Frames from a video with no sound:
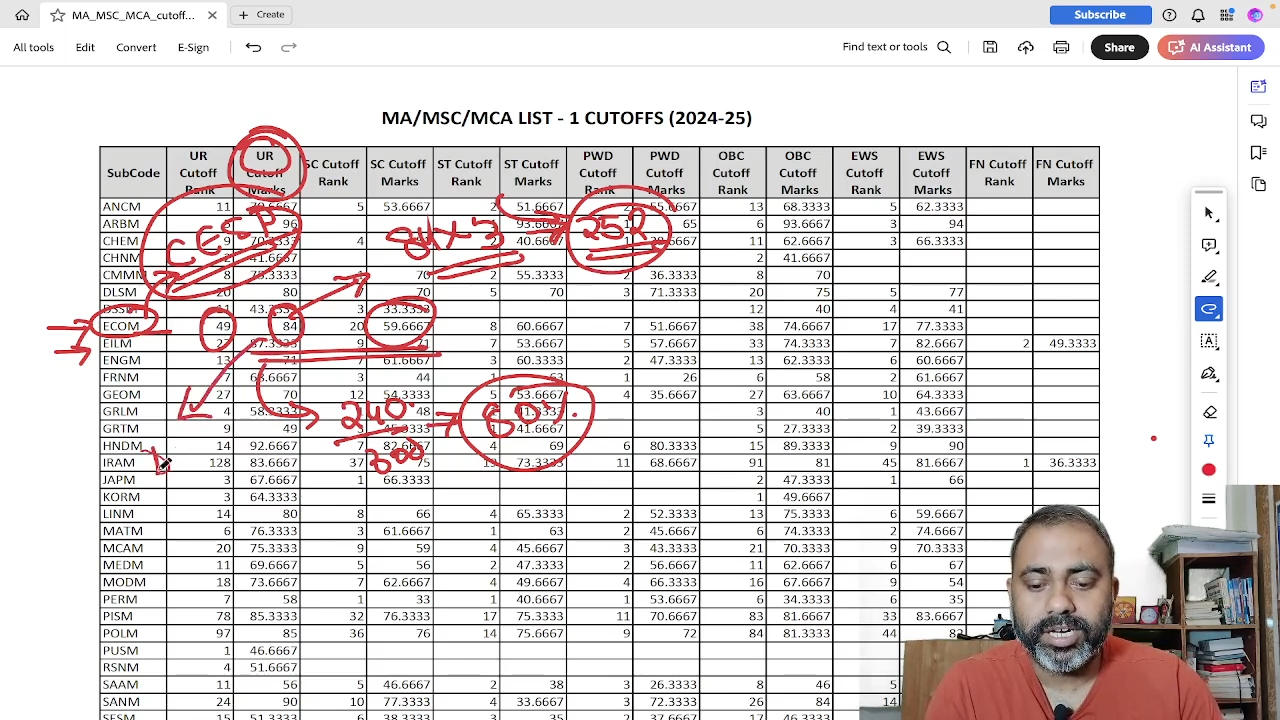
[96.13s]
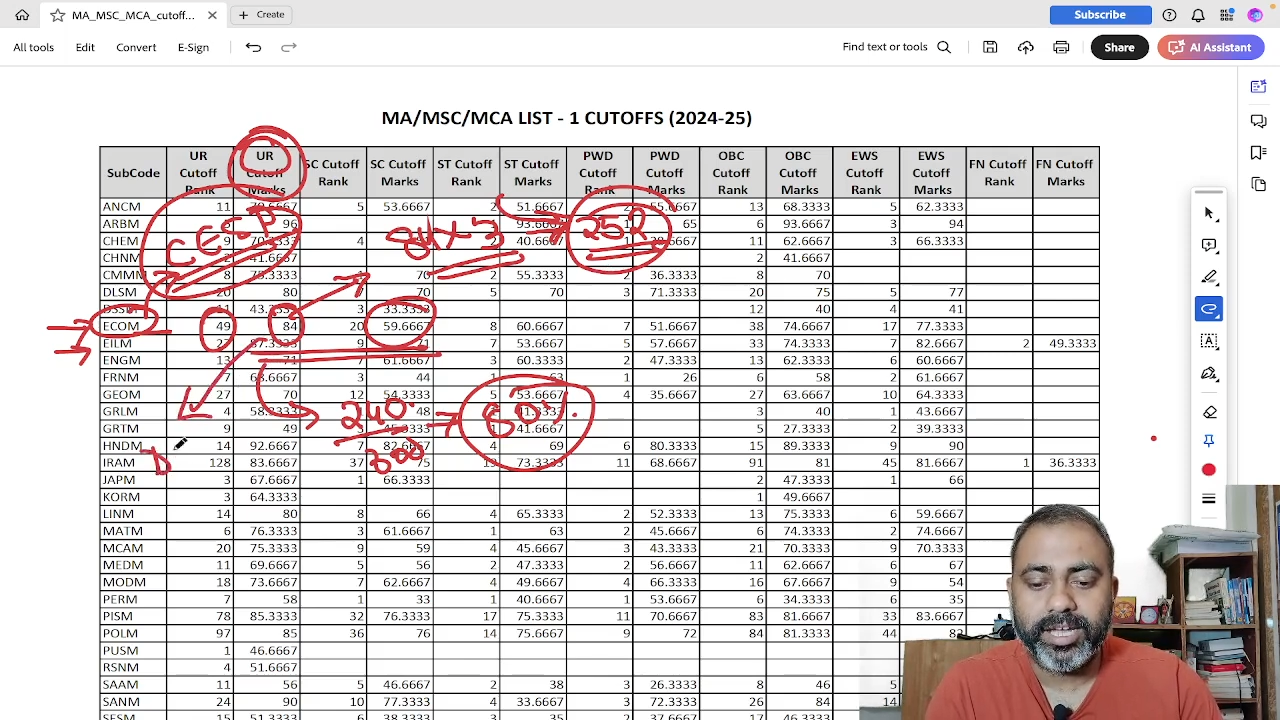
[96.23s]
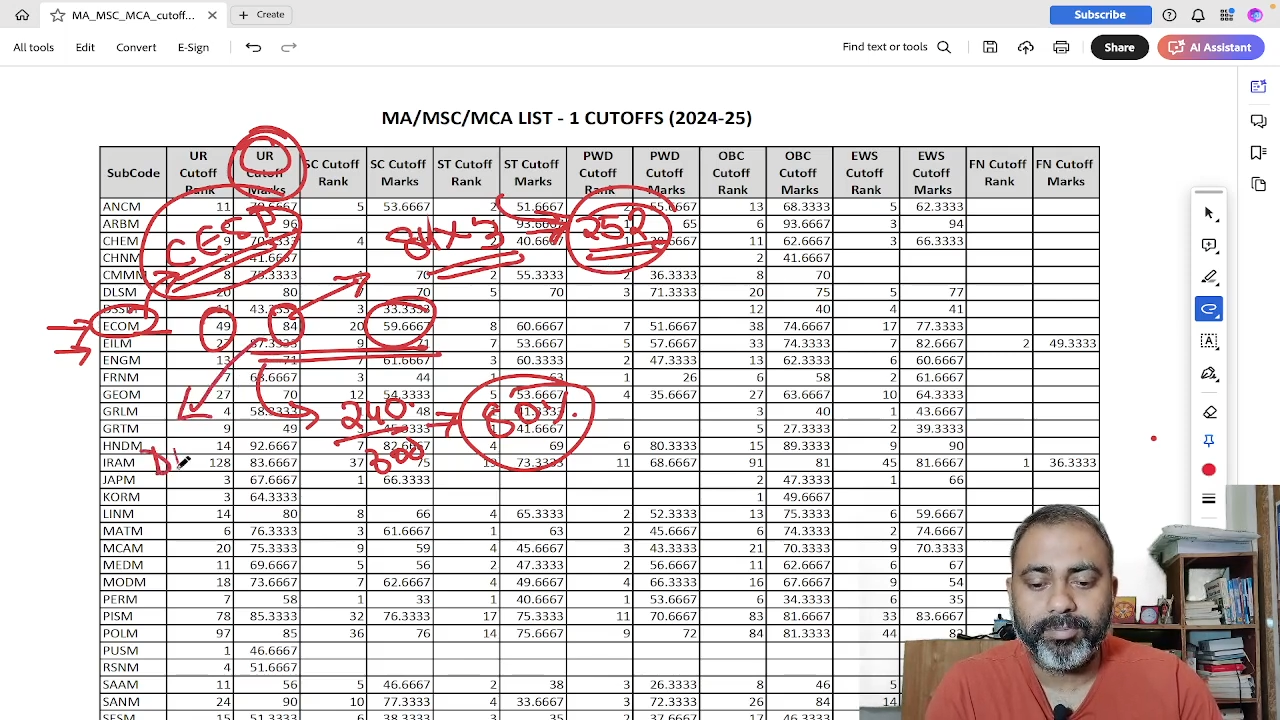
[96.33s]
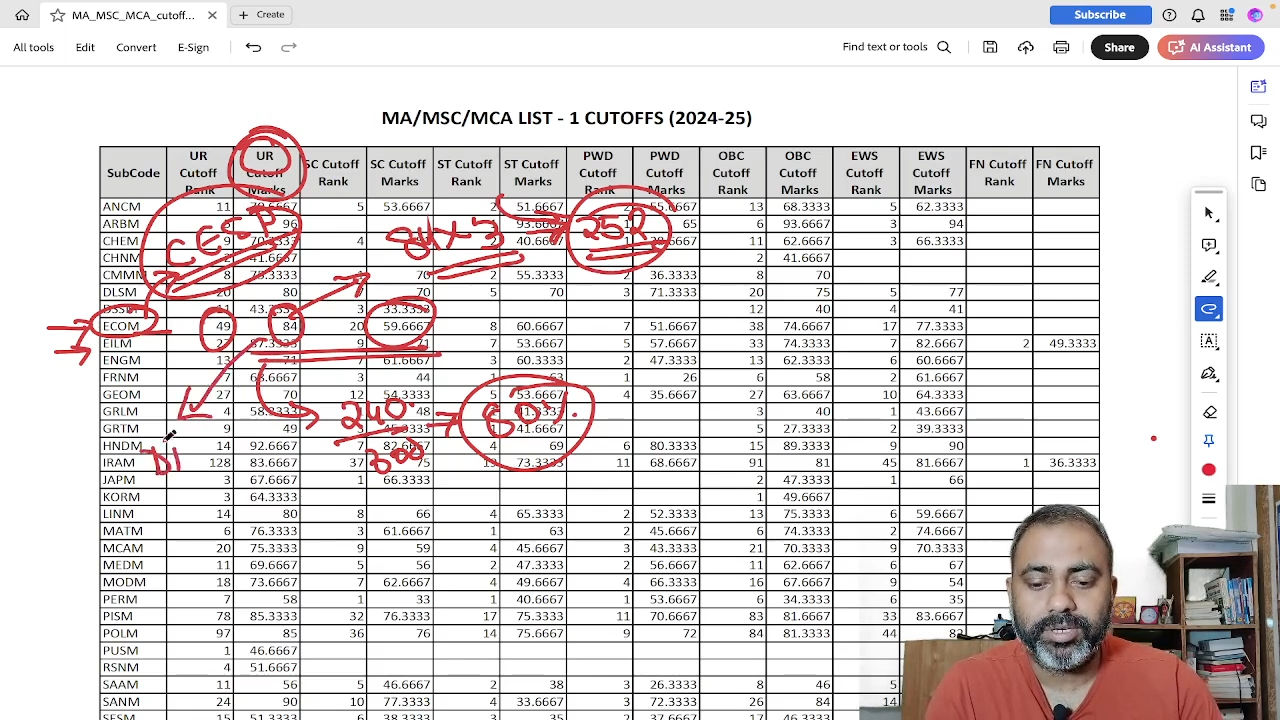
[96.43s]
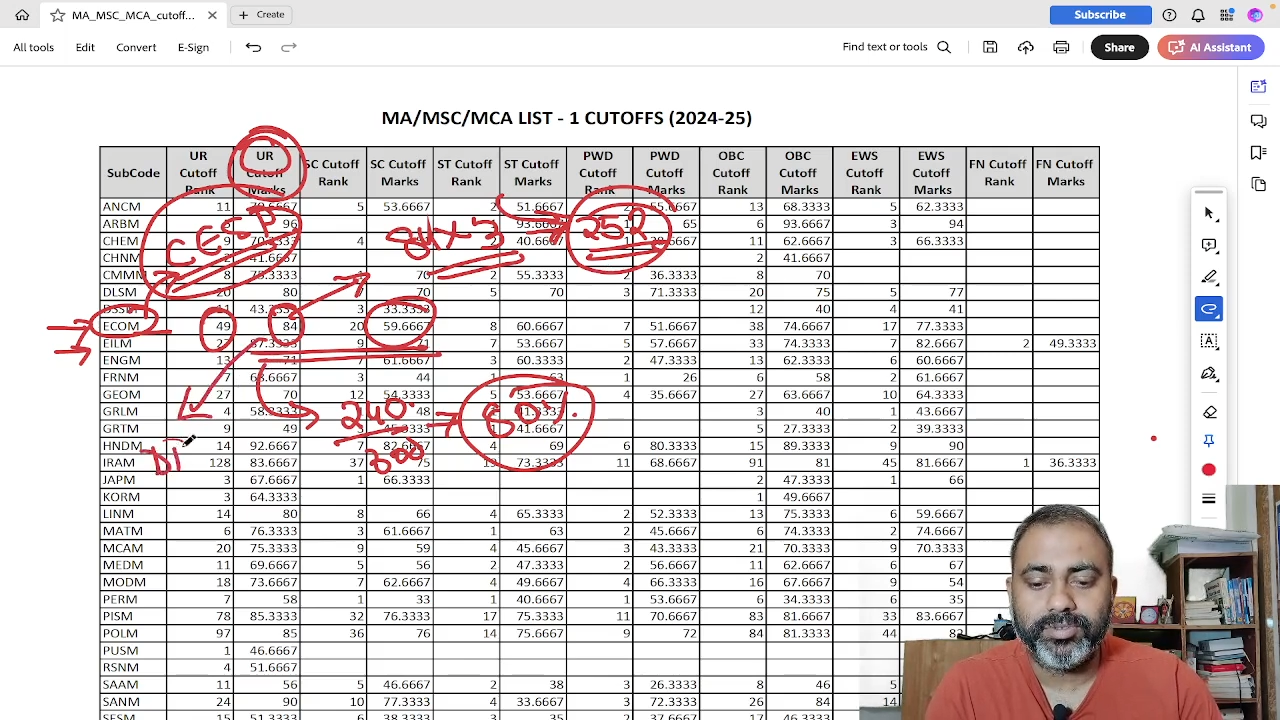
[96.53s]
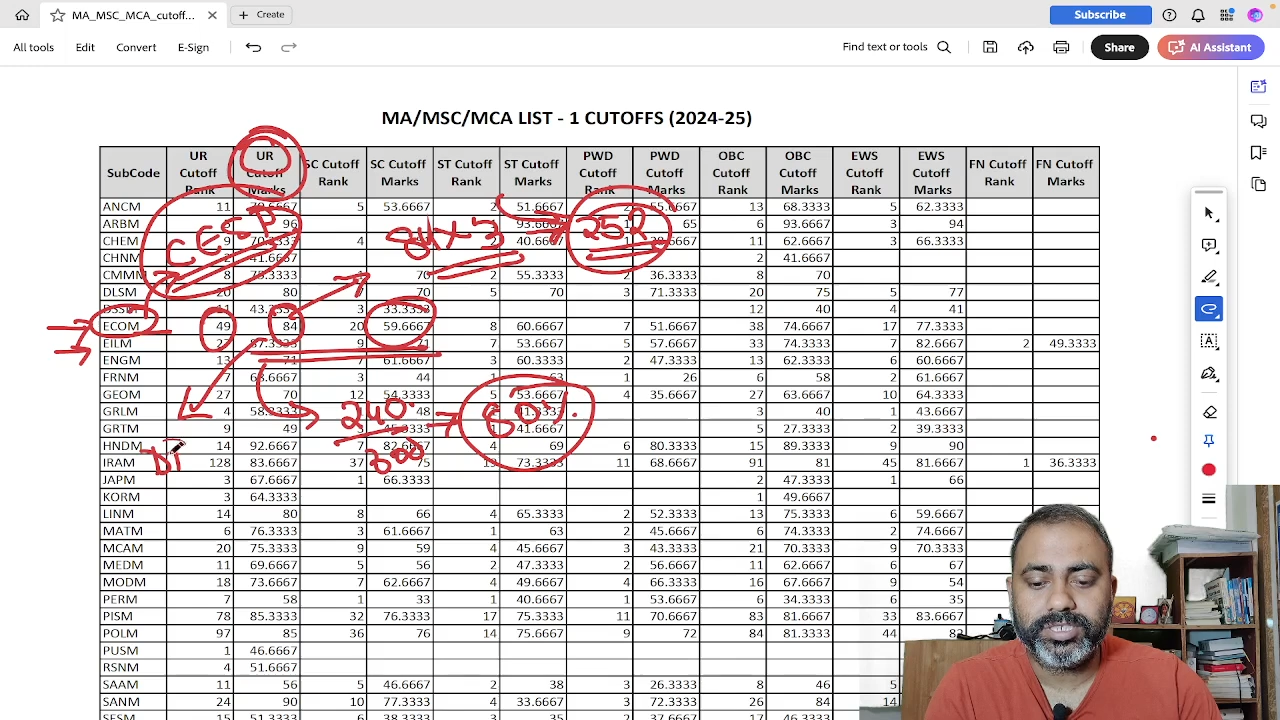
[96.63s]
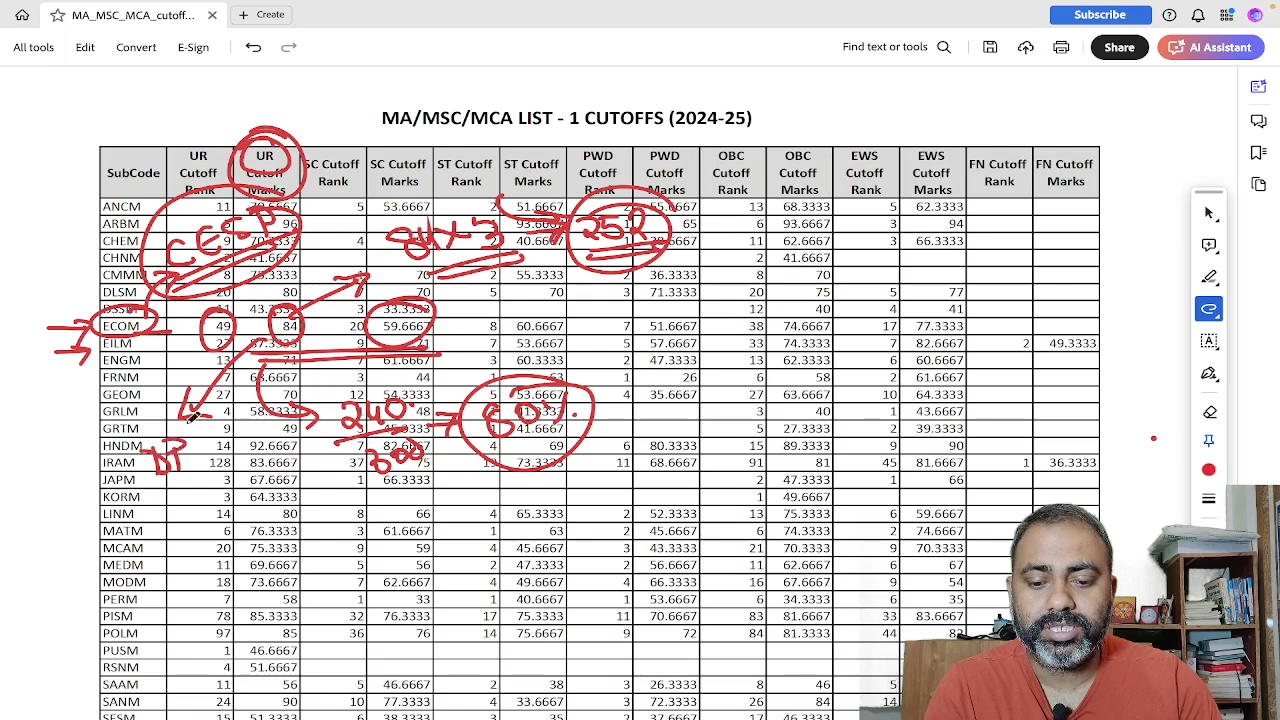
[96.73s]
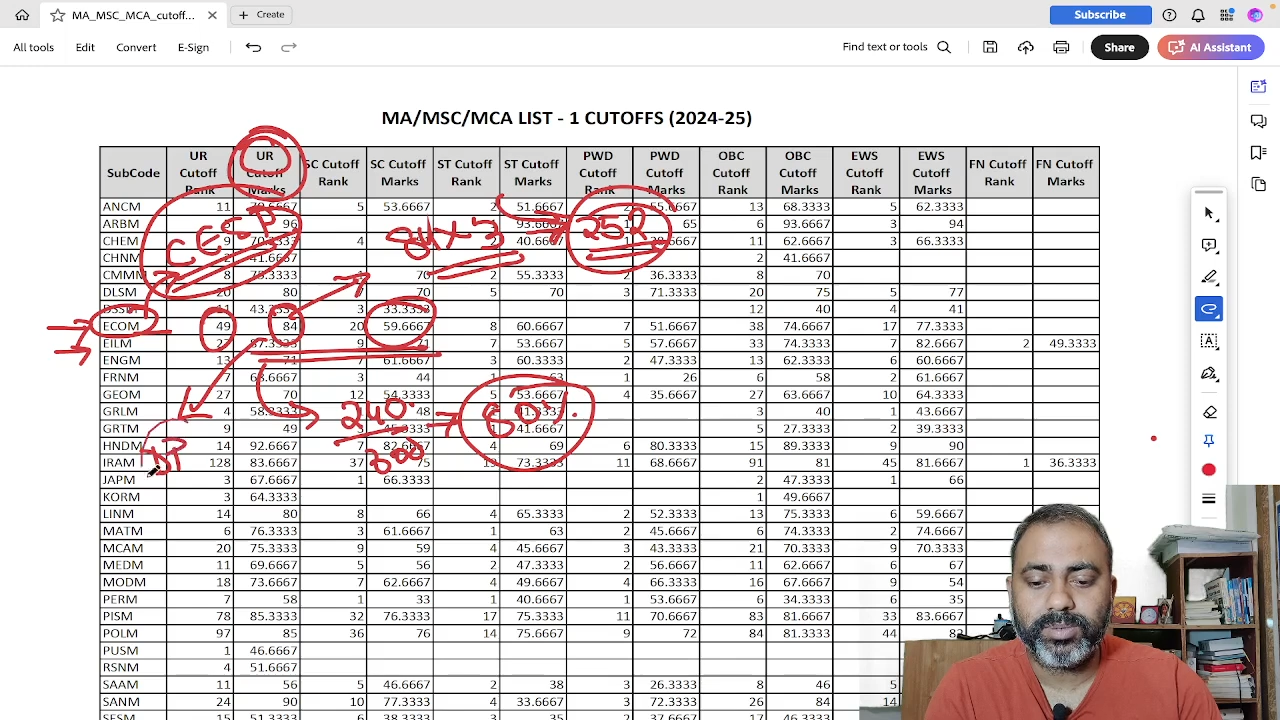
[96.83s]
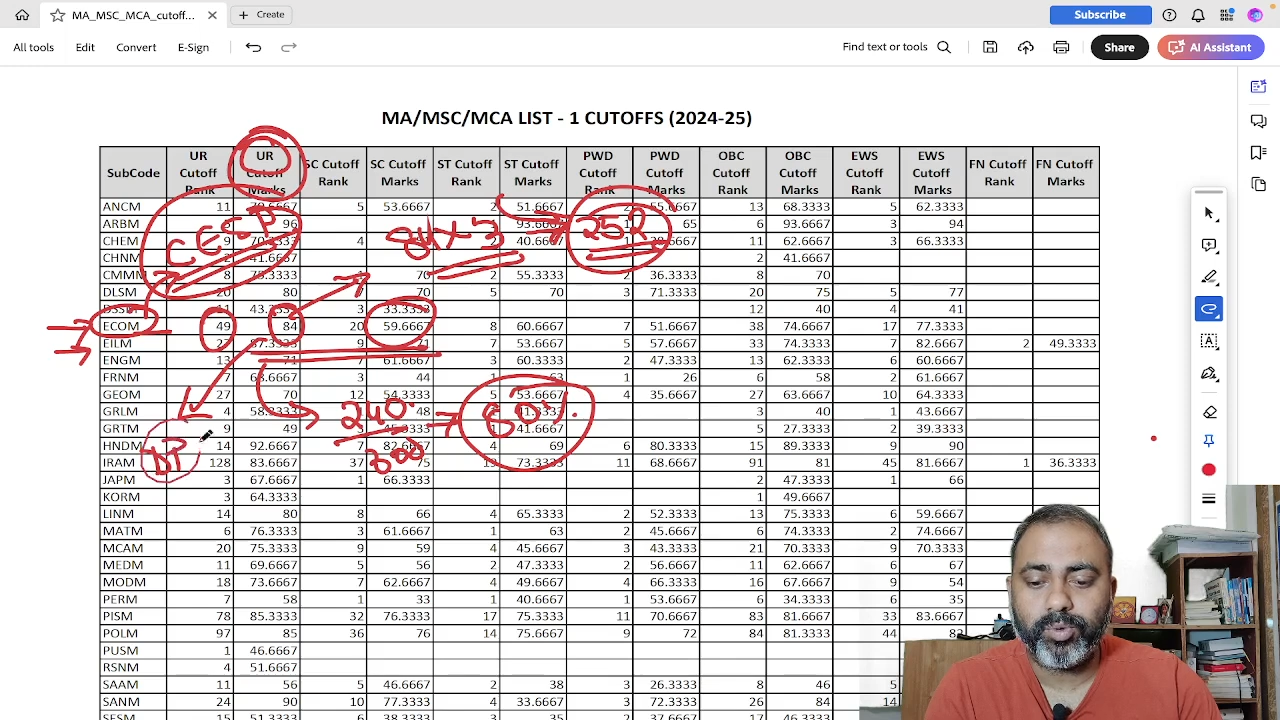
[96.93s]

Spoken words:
deprivation